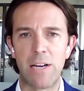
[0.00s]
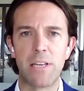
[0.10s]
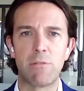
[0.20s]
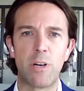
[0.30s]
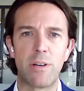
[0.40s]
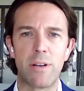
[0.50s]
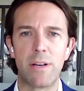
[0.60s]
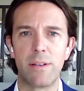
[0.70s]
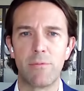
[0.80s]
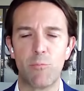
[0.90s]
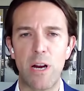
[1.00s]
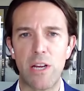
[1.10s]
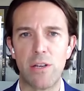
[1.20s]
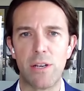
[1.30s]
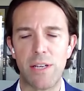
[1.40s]
I think
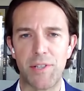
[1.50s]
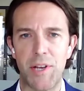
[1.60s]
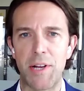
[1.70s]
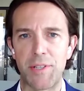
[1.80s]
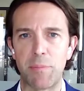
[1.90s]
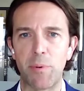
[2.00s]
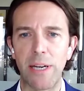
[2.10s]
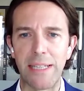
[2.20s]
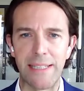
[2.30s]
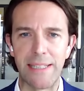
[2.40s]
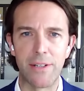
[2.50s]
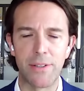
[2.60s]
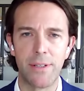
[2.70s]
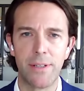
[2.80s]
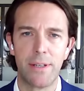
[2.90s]
when it starts to break
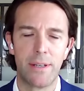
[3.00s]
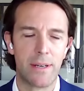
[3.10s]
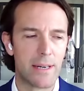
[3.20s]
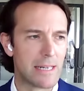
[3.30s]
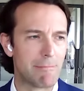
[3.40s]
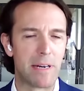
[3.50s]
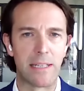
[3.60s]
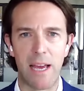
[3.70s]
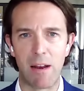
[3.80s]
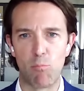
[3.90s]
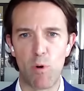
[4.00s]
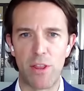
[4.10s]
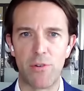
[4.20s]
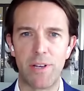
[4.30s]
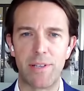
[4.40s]
down, again,
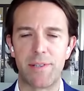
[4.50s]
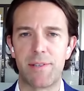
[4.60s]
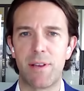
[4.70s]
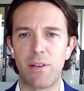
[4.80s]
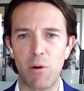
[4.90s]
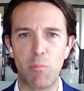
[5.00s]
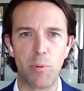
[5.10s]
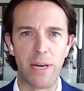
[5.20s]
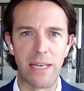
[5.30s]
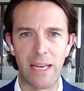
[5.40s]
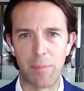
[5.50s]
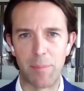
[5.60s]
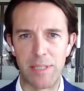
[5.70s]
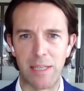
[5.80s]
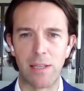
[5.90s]
whether it's, you know, breaking a
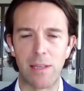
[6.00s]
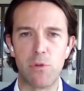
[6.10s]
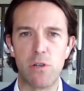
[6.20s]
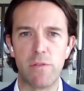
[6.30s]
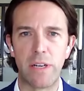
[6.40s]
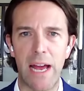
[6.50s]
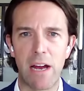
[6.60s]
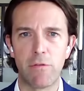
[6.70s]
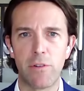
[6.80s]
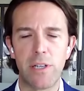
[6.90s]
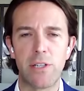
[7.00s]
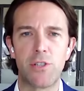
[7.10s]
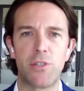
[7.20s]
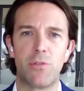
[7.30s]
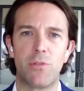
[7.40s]
particular moving
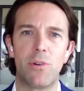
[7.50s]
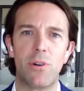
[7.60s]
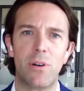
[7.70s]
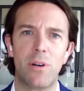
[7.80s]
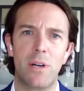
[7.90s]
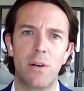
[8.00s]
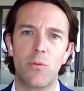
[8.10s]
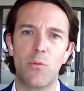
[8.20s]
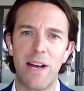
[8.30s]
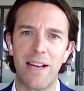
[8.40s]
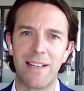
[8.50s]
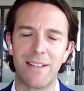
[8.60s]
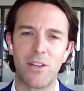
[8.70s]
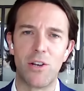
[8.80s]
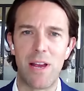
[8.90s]
average, or
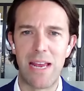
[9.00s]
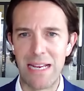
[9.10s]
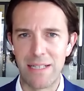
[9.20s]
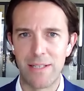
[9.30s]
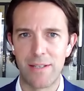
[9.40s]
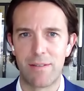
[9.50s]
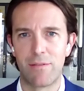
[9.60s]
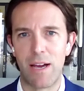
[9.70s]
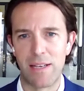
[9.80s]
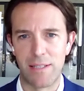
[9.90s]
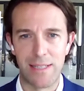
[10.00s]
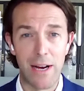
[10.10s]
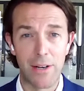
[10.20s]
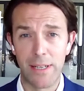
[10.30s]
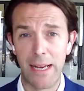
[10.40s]
when, you know, it has a
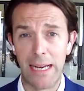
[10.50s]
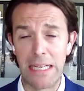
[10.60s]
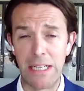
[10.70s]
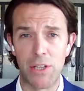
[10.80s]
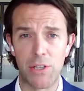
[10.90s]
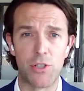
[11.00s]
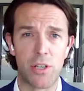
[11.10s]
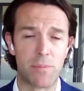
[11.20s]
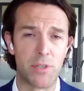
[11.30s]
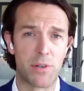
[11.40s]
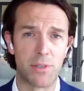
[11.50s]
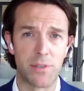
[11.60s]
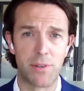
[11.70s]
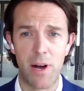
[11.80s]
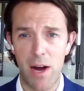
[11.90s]
down day and other chip
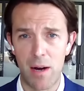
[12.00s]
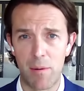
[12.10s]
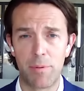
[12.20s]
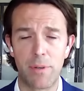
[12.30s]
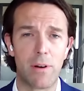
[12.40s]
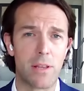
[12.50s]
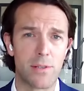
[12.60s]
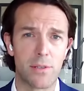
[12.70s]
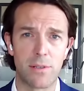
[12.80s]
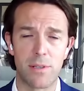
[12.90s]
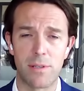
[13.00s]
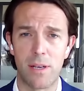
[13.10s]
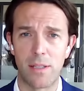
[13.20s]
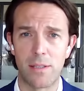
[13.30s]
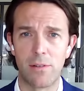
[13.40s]
stocks are up, you know, other stocks in the
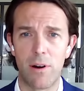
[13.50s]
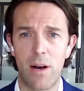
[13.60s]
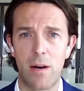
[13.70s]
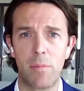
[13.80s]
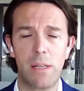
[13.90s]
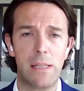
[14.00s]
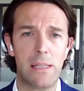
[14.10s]
sector are up.